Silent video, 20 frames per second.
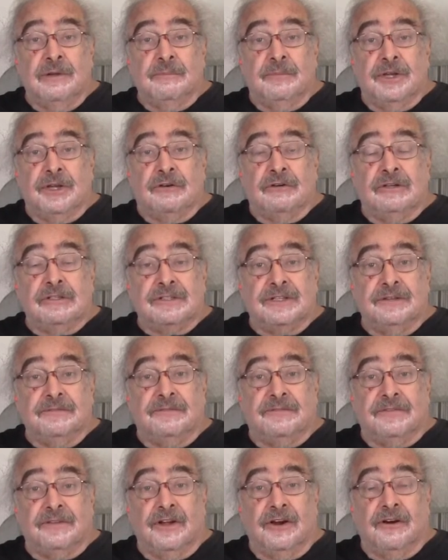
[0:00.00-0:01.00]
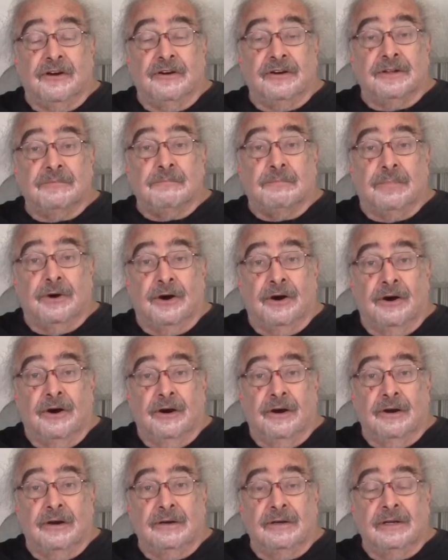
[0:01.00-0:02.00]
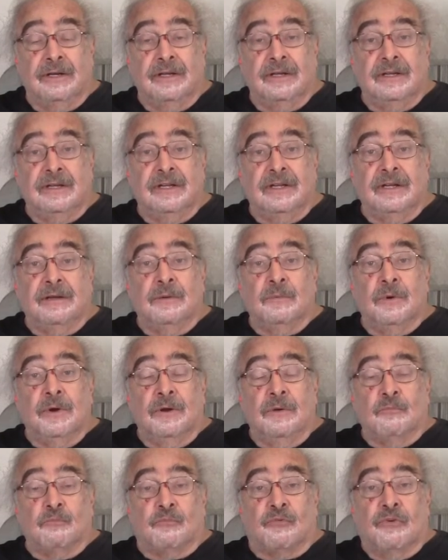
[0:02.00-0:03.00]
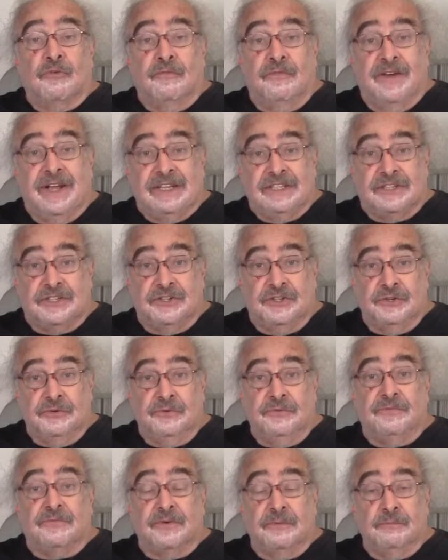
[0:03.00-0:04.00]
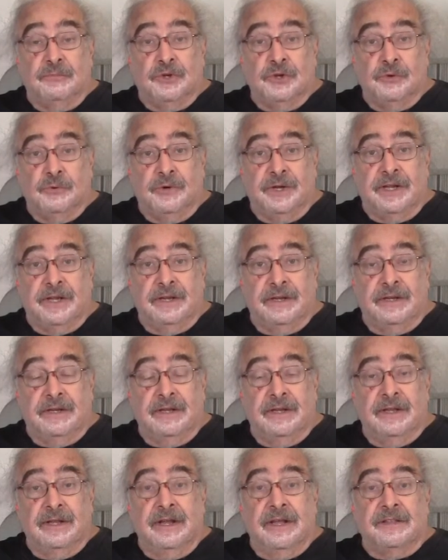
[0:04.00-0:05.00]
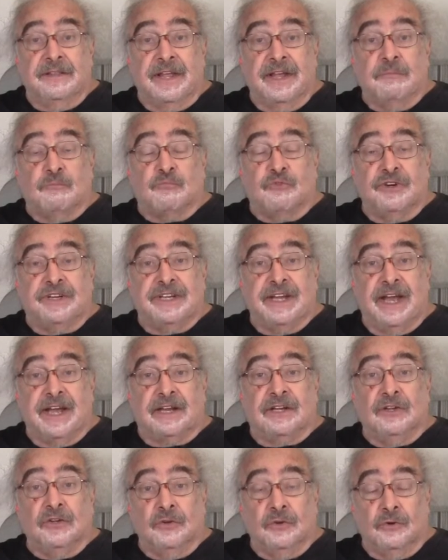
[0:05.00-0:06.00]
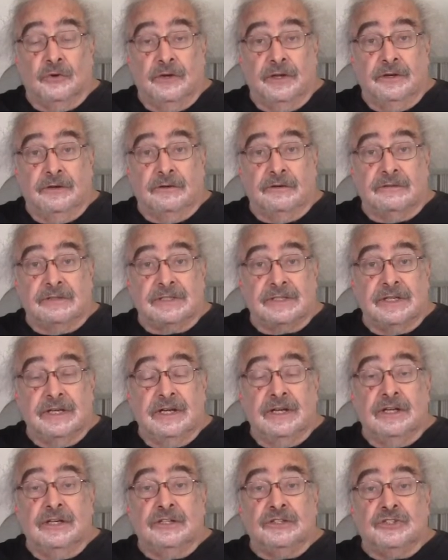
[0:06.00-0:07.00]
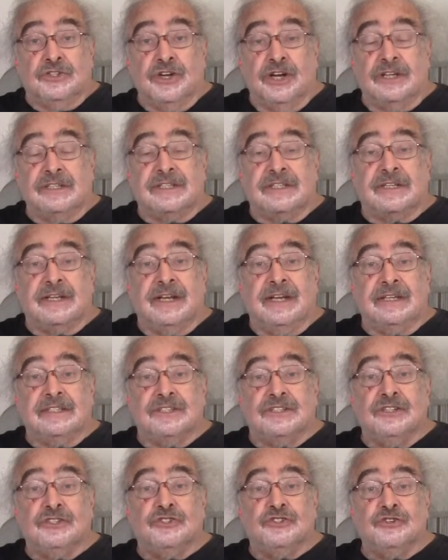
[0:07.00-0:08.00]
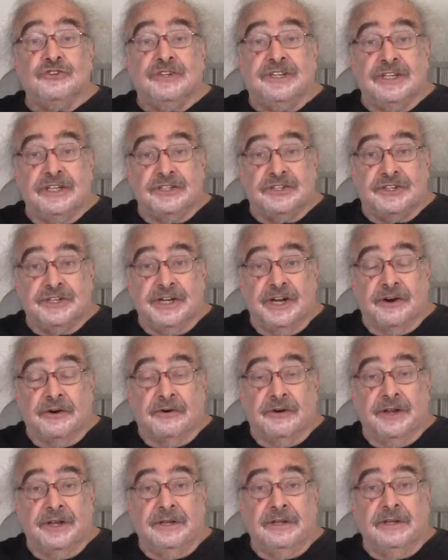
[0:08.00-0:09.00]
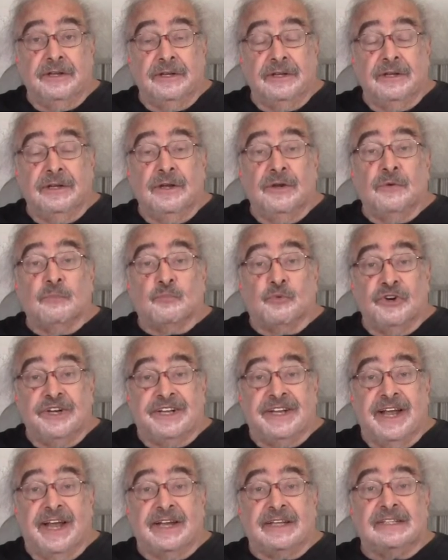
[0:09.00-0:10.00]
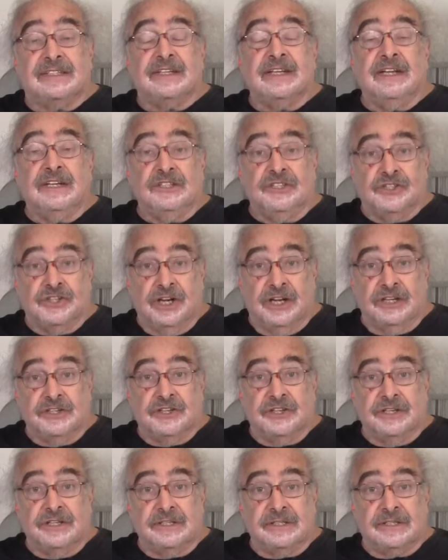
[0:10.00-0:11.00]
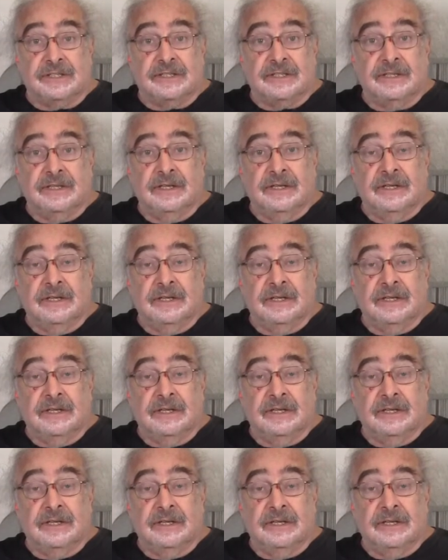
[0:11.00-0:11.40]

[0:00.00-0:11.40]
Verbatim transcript: because the Florida bar prevents you from doing it. They protect lawyers, just as the judiciary protects judges.